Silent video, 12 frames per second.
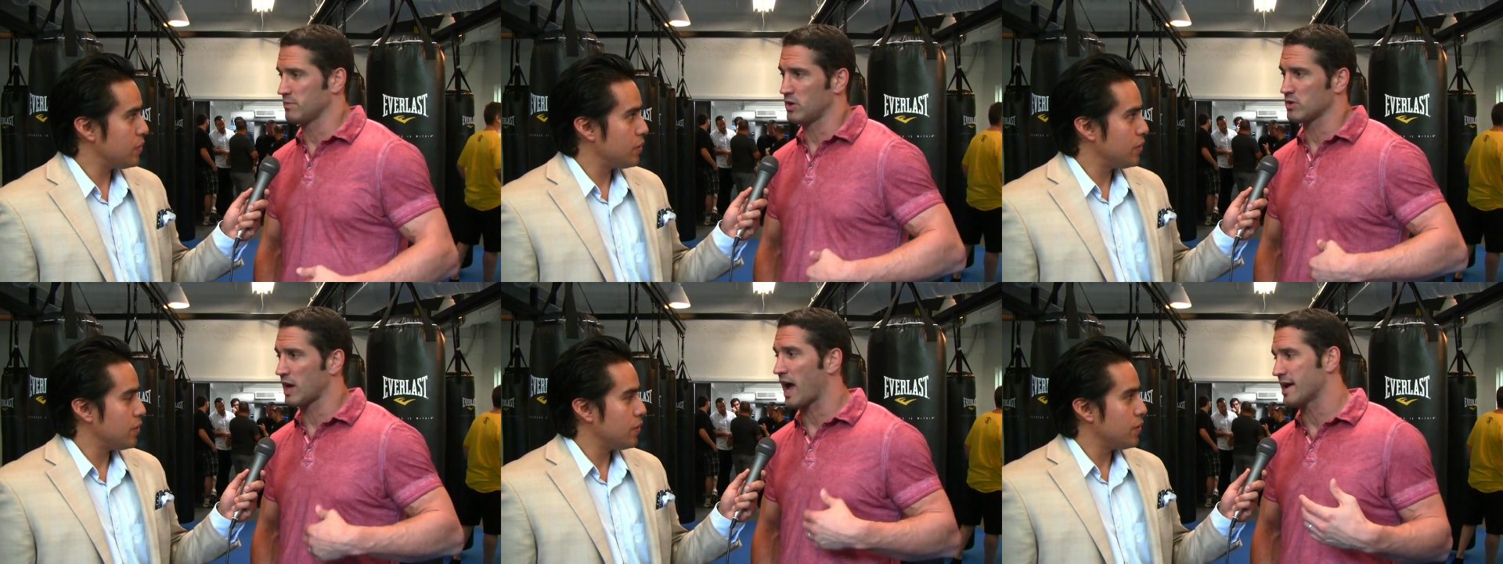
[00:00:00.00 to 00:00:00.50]

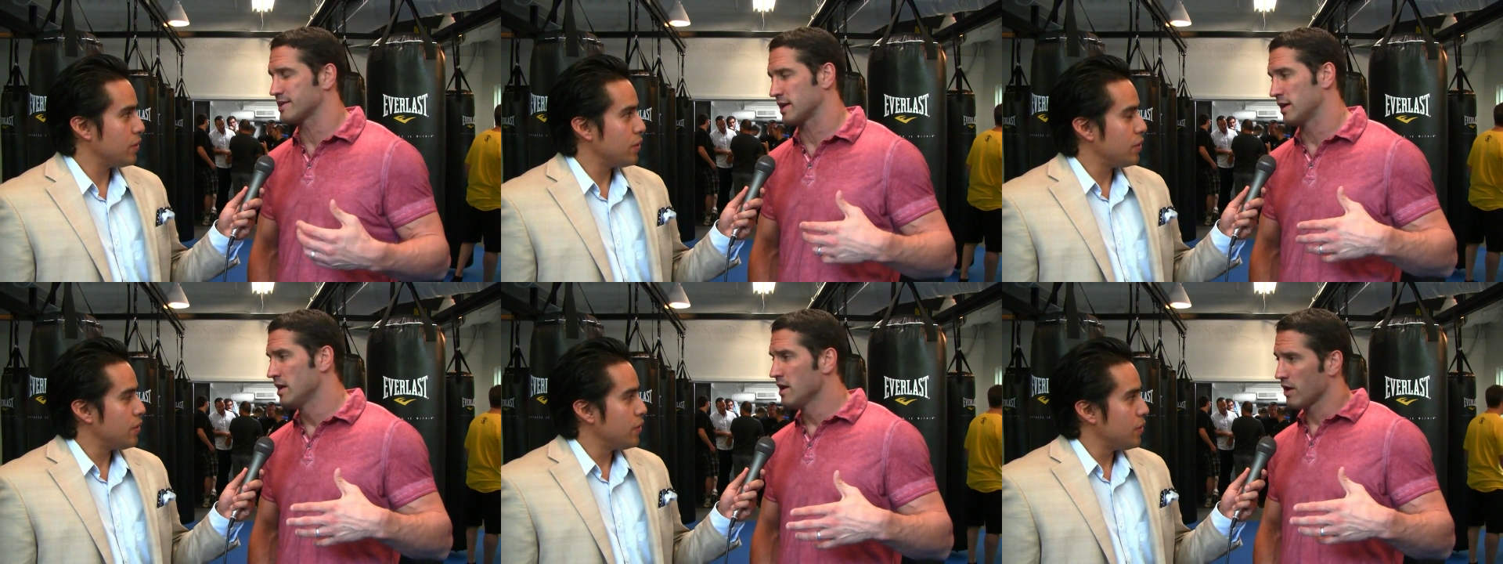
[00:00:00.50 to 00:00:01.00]
Speaker 1: There are guys
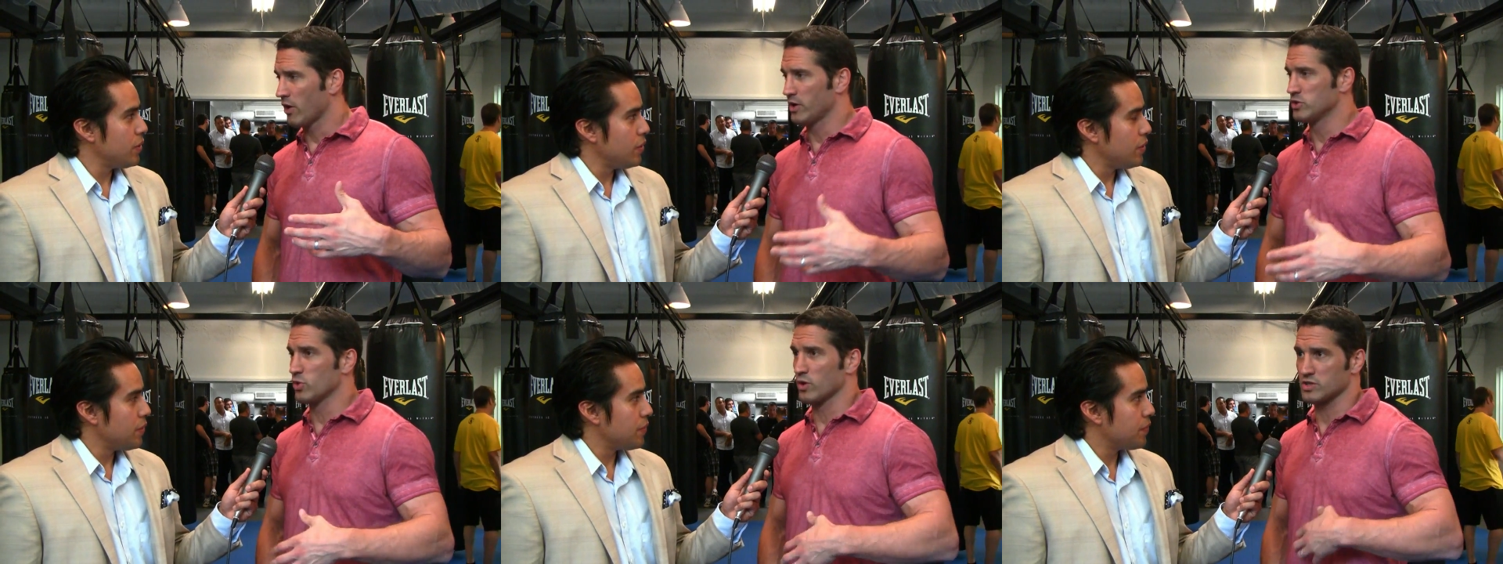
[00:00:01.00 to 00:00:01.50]
that are in
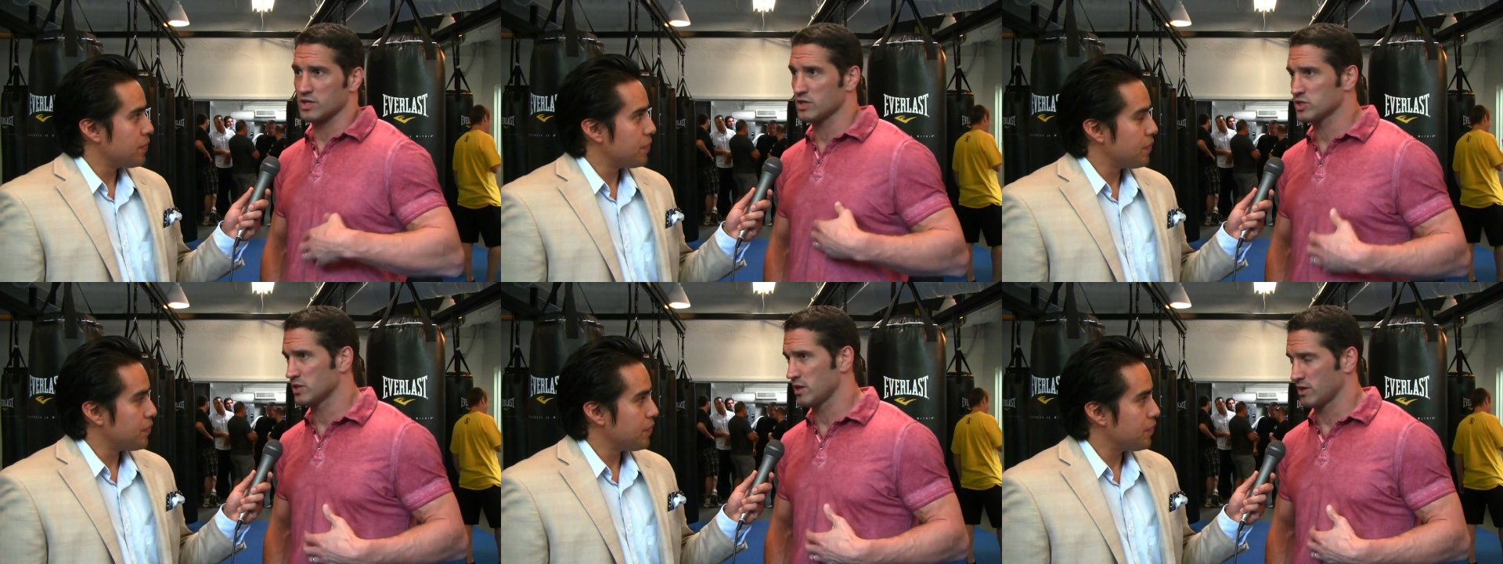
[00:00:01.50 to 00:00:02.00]
his
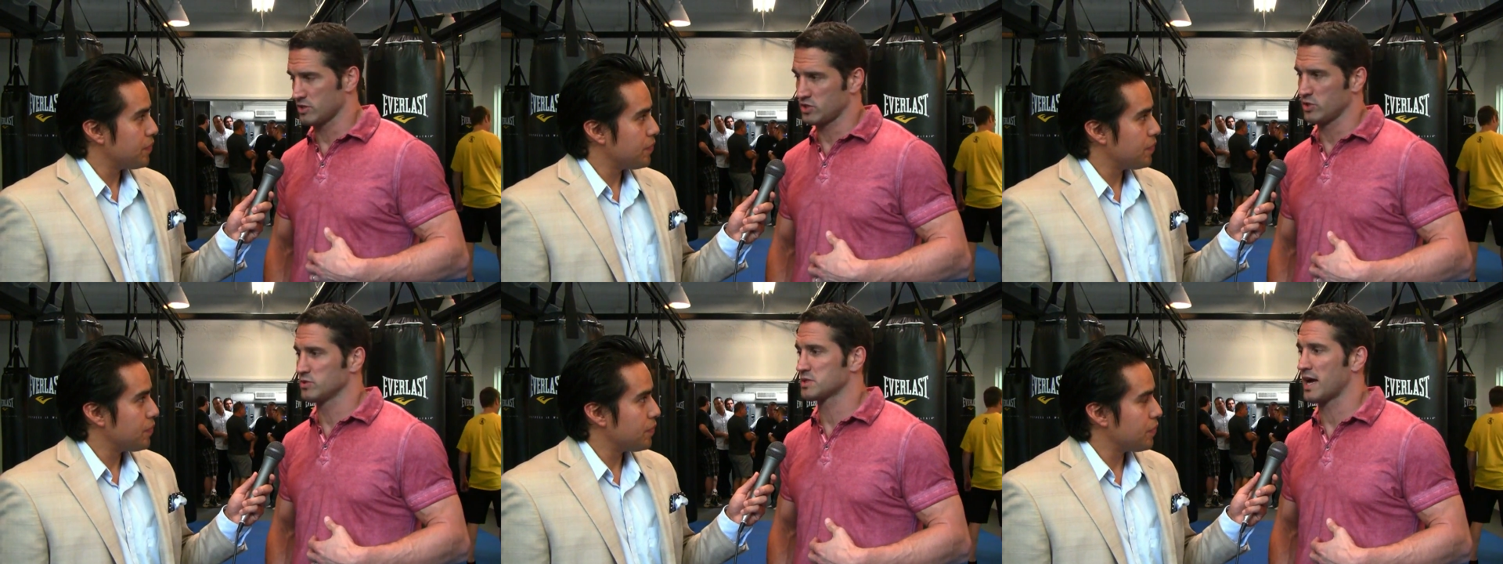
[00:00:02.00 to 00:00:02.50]
organization, they're the
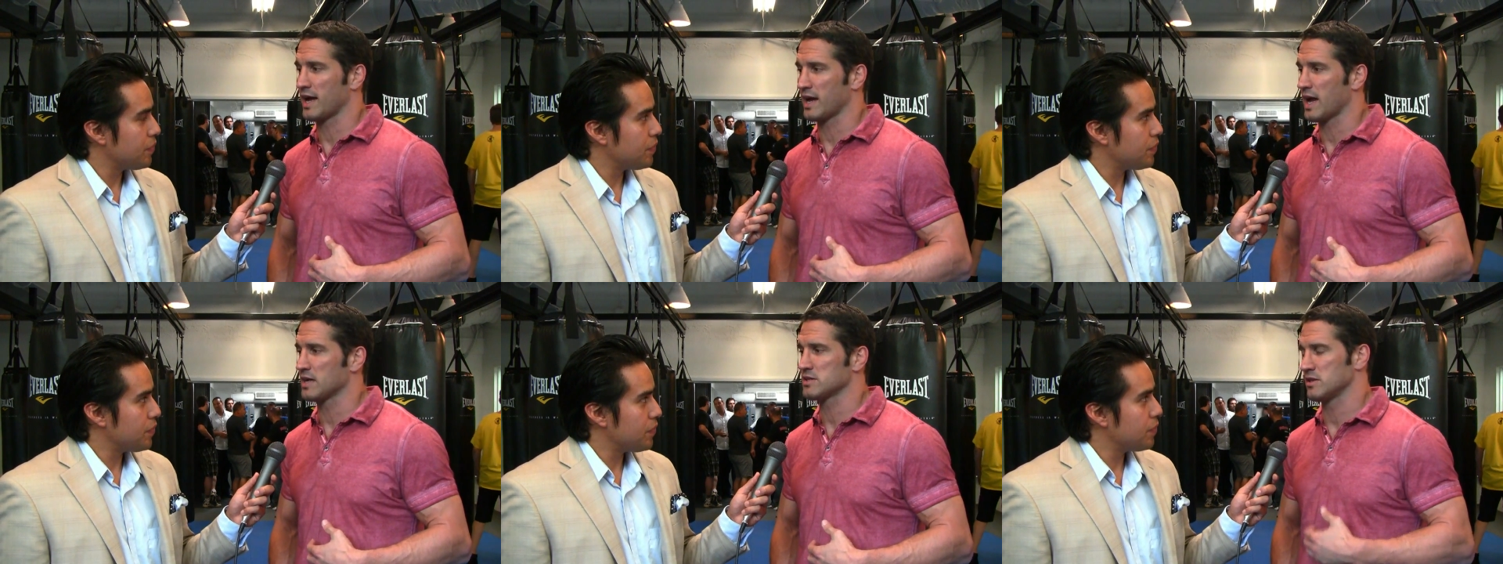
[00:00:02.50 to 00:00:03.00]
suit and tie guys,